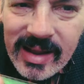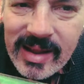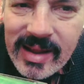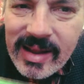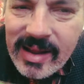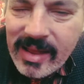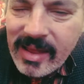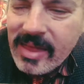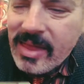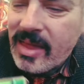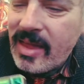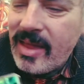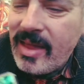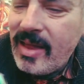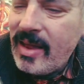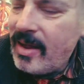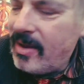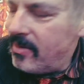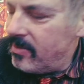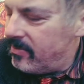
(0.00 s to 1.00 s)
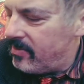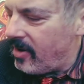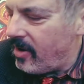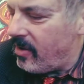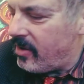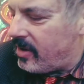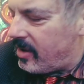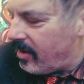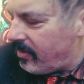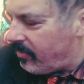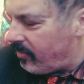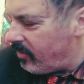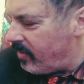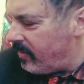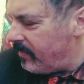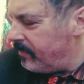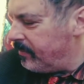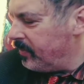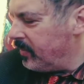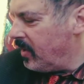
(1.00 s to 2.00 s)
it's very different,
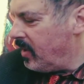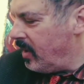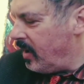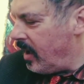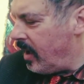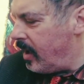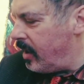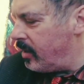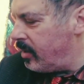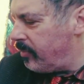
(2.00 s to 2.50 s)
and